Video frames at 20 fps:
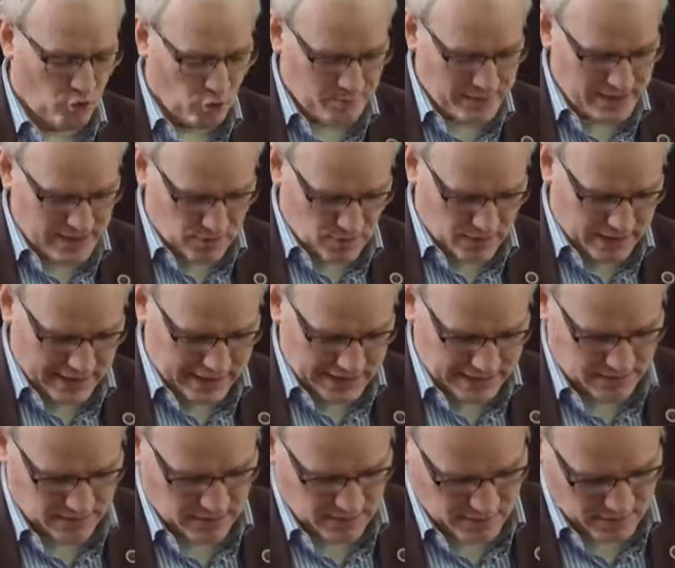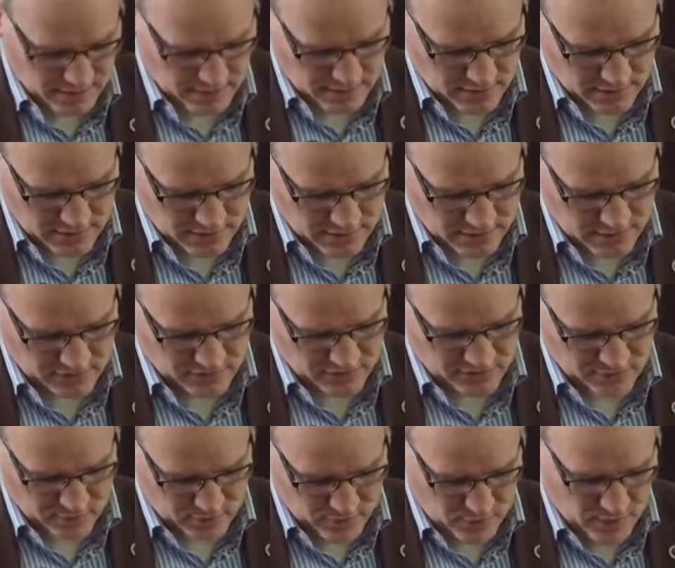or belonging
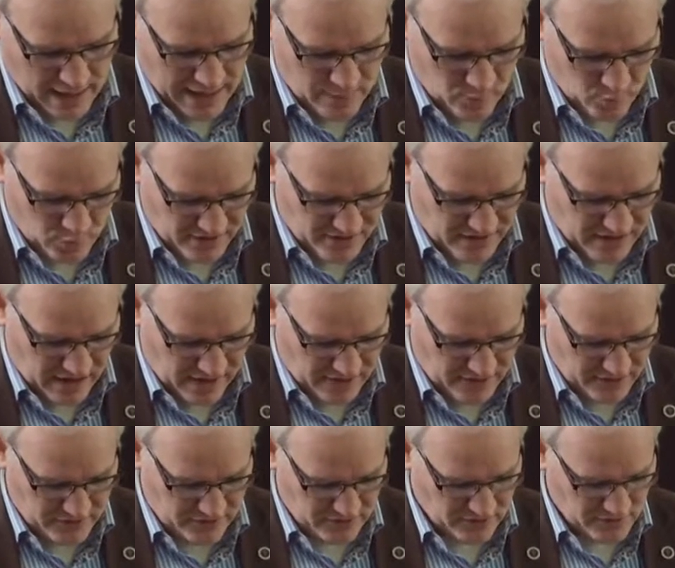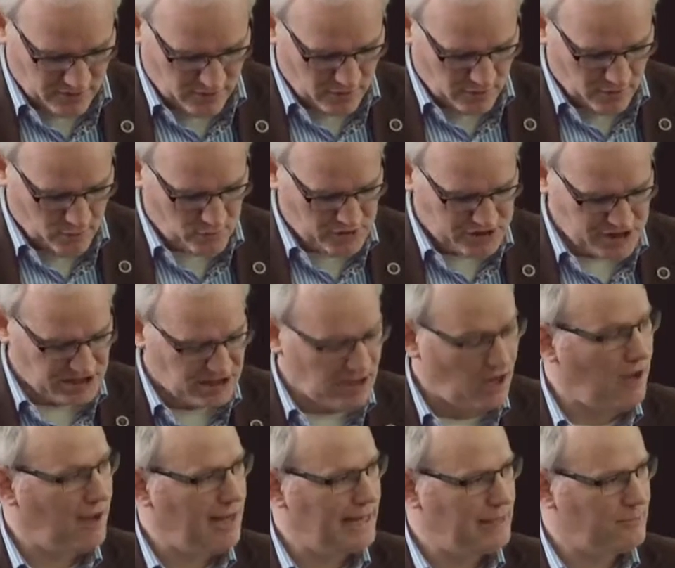to and with others, which is
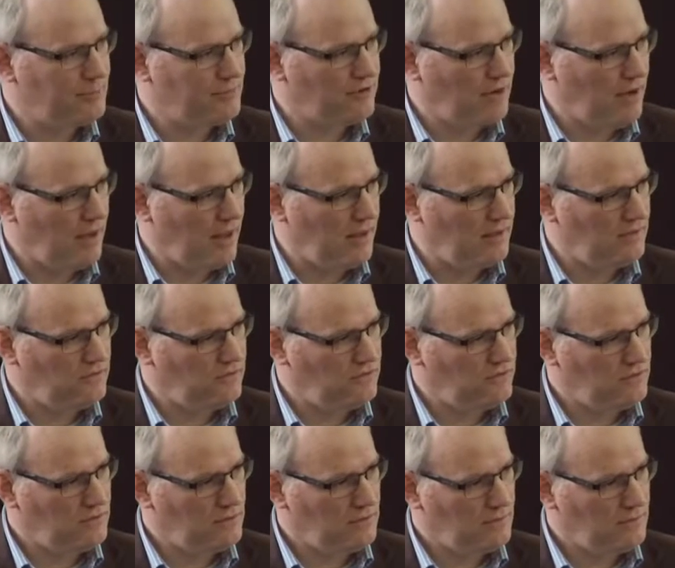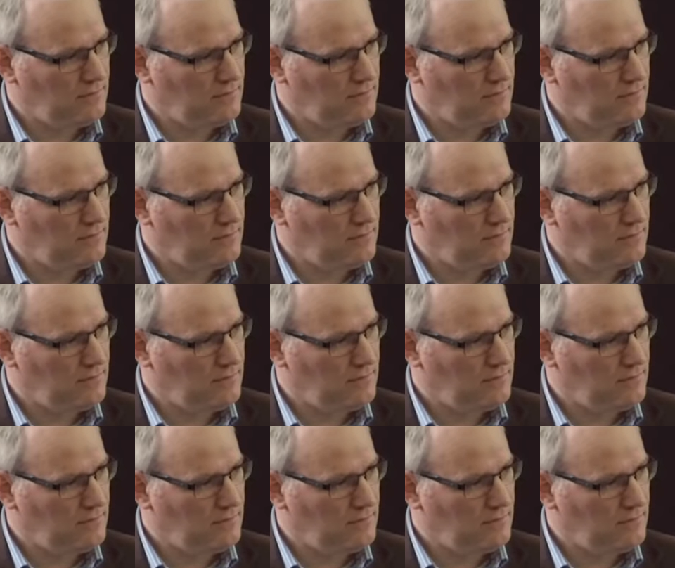highly prized.